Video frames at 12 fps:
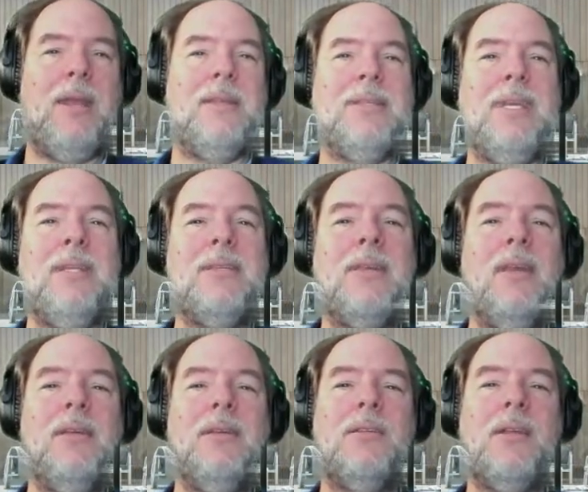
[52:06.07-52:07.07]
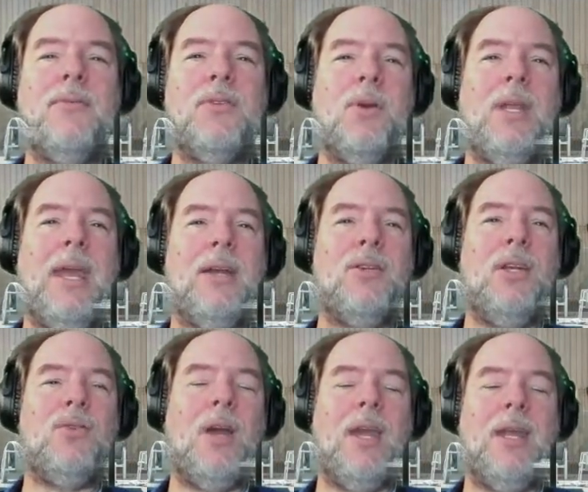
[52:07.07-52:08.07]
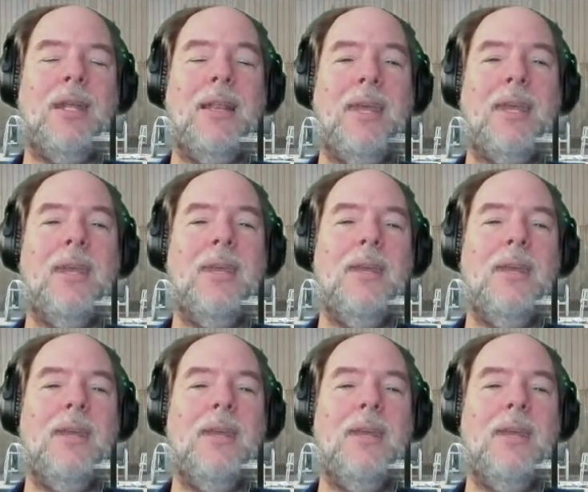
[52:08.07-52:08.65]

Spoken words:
scenes stuff. So you can actually try and click